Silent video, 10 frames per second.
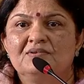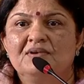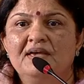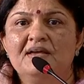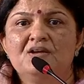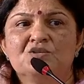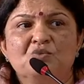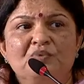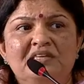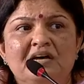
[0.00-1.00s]
Okay?
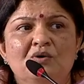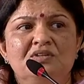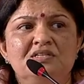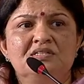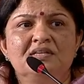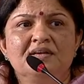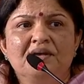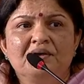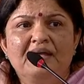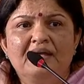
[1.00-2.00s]
So without this
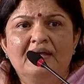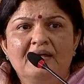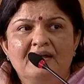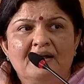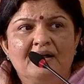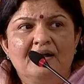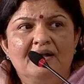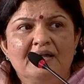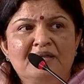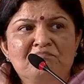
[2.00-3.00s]

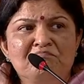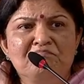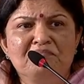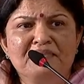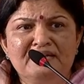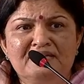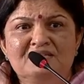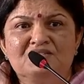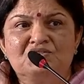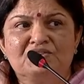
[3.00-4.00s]

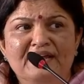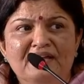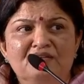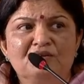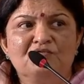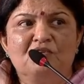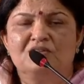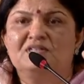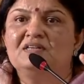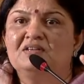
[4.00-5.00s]
immense strength of
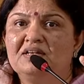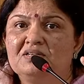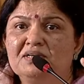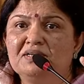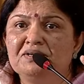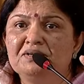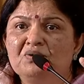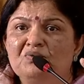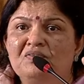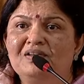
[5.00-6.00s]
concentration,
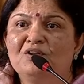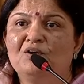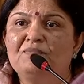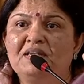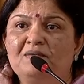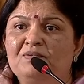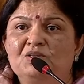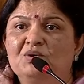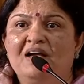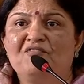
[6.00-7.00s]
we will not be
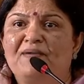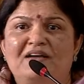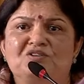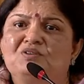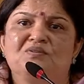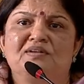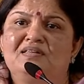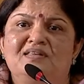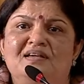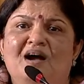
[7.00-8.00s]
able to have passion or
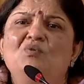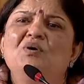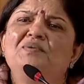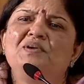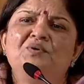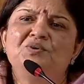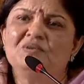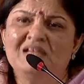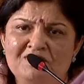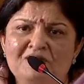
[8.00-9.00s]
anything. How are we going
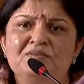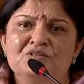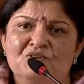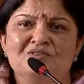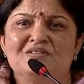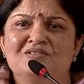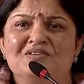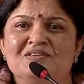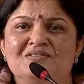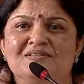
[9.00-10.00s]
to develop this
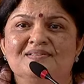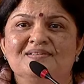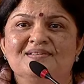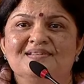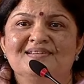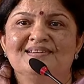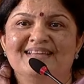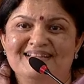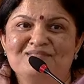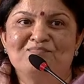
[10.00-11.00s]
concentration?
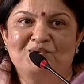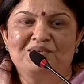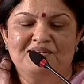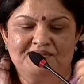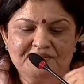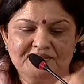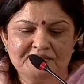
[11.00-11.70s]
That's important.